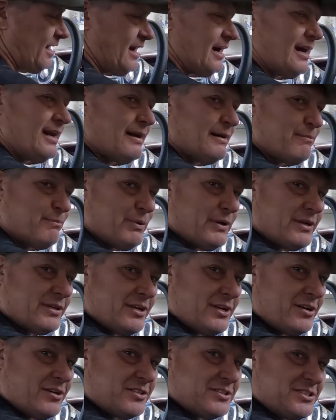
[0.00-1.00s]
I didn't plug the
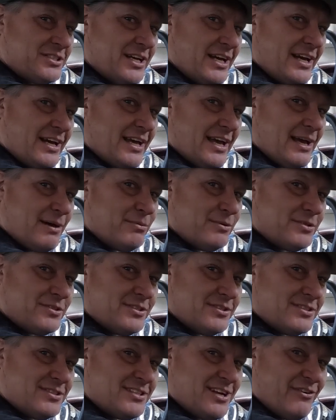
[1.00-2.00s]
RCA cables
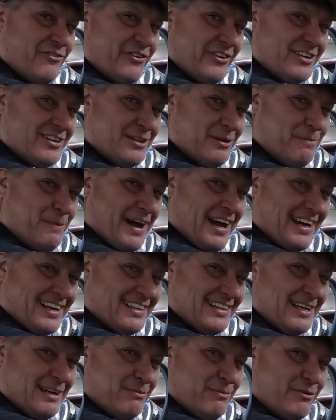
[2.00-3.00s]
and stuff into the back of
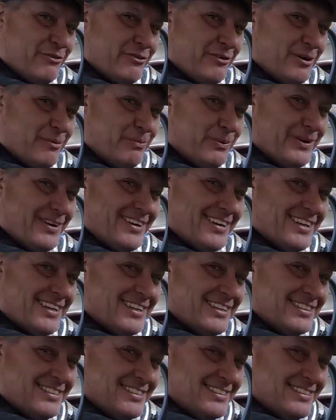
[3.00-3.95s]
that before I put it in.